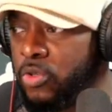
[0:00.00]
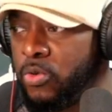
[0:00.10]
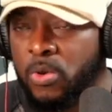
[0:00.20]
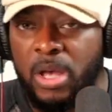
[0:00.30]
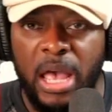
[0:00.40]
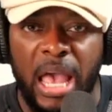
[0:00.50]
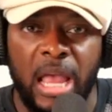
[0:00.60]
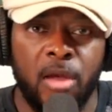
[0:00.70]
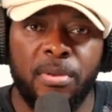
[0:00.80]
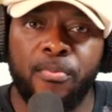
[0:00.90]
to
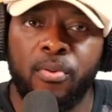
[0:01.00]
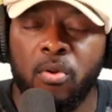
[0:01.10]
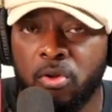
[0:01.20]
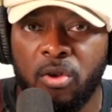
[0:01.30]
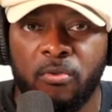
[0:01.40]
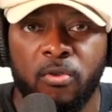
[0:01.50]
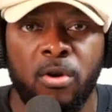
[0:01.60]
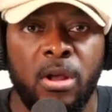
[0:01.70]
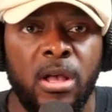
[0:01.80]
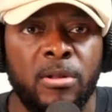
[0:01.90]
and not be pulled
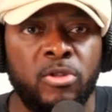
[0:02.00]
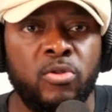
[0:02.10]
over